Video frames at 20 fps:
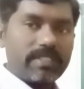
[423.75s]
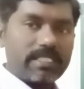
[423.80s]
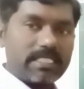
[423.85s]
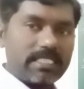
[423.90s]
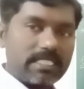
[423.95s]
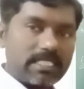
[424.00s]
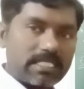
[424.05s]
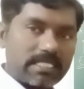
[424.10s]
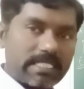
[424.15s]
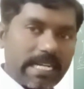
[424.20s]

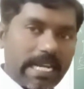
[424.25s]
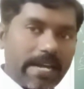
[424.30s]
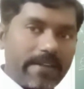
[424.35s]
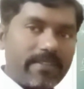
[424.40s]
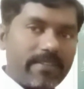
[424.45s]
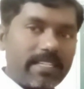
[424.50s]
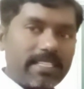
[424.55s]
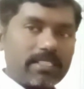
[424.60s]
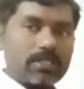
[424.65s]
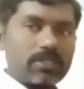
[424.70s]
which is
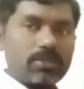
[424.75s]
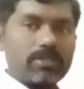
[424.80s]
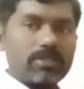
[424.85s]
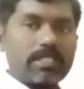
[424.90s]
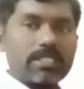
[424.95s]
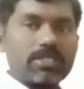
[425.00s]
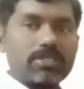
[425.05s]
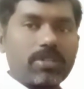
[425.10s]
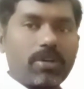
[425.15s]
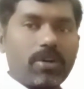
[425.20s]
traveling through
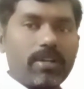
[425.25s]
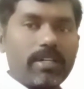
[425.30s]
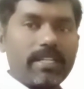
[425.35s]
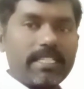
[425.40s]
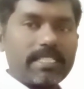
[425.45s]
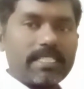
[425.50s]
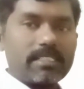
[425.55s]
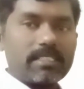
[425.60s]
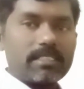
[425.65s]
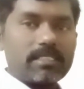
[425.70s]
the
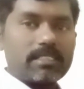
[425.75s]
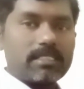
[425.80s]
solid,